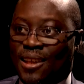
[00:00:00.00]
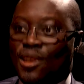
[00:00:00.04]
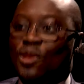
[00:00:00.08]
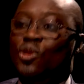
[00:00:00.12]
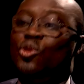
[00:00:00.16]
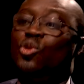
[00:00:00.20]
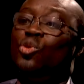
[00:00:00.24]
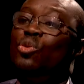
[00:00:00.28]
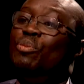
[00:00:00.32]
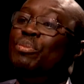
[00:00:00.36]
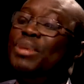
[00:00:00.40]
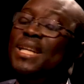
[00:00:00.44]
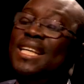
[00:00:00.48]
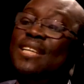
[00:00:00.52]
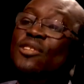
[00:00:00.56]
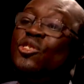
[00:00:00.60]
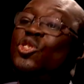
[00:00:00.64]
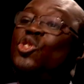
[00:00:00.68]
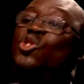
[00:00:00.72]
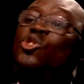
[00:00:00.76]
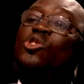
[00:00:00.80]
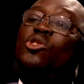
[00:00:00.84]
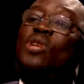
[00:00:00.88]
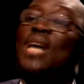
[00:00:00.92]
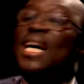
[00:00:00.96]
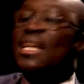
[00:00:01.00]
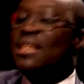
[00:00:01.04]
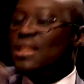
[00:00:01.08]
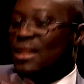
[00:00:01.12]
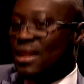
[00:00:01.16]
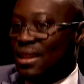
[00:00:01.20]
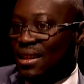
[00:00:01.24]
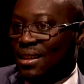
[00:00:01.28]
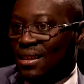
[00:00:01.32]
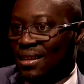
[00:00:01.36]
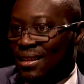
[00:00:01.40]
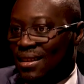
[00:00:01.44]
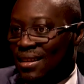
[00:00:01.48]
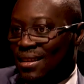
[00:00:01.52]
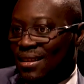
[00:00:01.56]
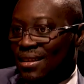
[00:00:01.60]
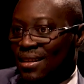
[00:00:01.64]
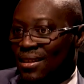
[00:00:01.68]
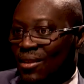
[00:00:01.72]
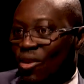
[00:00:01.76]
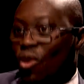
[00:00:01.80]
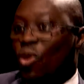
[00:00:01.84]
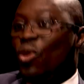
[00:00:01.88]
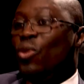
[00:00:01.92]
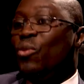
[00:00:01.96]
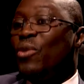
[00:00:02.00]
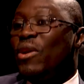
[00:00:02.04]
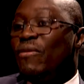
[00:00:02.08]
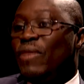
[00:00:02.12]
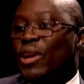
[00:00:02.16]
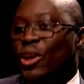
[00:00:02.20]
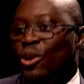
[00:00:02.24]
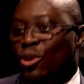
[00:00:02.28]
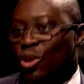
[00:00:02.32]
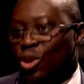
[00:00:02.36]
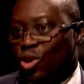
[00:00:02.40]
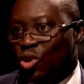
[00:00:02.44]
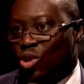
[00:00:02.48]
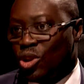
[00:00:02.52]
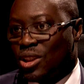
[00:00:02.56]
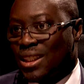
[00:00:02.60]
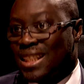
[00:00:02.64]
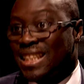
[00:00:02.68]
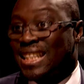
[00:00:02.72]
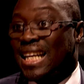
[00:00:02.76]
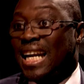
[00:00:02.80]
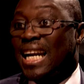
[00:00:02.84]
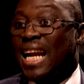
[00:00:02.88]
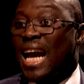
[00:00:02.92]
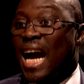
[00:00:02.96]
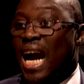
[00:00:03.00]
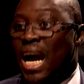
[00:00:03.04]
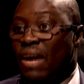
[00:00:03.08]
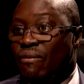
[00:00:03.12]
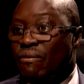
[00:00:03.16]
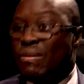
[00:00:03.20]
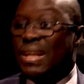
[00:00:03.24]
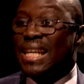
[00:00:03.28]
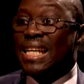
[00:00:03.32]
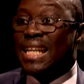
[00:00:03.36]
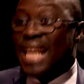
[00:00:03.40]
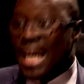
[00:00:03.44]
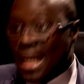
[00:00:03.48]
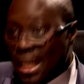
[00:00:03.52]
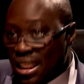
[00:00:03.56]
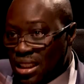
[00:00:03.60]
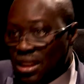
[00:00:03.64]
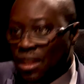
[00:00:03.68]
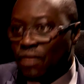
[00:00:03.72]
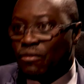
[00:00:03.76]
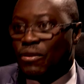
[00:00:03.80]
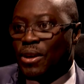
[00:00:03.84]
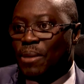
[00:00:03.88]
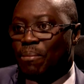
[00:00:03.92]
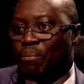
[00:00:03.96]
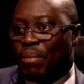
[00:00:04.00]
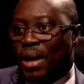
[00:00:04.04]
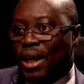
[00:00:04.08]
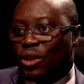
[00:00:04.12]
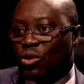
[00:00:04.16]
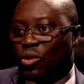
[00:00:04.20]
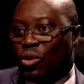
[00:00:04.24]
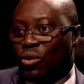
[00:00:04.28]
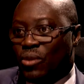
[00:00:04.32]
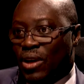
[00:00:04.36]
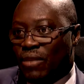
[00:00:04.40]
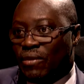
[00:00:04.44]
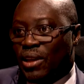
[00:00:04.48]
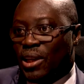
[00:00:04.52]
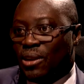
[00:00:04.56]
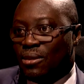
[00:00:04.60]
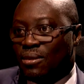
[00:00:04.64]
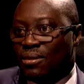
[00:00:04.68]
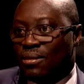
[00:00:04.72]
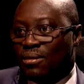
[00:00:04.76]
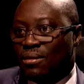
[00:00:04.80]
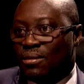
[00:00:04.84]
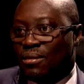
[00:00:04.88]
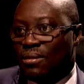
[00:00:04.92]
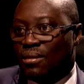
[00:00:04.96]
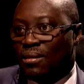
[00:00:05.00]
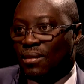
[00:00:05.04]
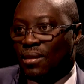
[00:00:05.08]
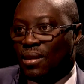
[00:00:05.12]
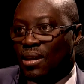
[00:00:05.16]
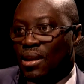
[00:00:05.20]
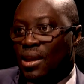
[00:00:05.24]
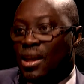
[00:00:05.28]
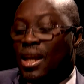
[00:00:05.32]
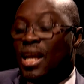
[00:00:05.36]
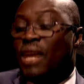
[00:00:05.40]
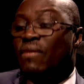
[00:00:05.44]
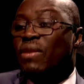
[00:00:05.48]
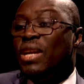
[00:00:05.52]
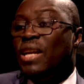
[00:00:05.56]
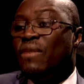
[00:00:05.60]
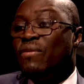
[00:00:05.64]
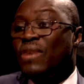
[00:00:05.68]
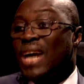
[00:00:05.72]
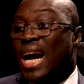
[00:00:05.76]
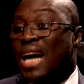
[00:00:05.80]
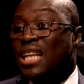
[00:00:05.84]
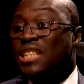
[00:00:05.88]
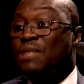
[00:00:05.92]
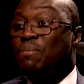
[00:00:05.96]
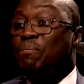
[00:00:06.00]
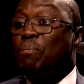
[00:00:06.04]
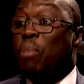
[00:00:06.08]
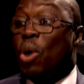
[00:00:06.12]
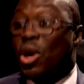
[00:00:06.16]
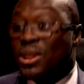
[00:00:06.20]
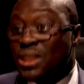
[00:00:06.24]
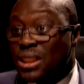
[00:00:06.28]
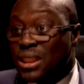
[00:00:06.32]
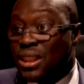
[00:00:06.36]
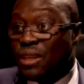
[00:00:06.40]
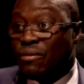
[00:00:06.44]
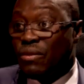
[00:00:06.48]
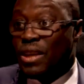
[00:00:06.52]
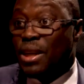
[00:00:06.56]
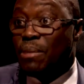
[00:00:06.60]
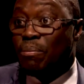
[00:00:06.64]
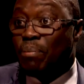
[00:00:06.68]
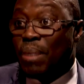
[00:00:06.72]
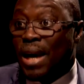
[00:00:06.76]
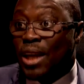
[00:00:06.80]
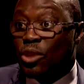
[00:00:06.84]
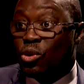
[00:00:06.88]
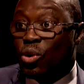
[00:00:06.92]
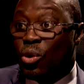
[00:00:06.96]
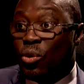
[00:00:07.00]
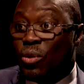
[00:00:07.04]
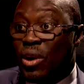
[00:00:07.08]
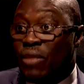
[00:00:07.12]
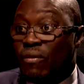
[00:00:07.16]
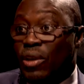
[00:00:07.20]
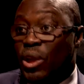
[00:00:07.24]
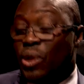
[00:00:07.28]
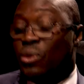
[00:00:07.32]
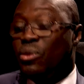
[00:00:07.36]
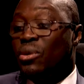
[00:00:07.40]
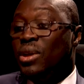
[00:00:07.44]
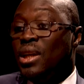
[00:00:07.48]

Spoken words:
to be instructing on revenue issues. It can have negative impact on revenue. Even if it has positive impact on revenue,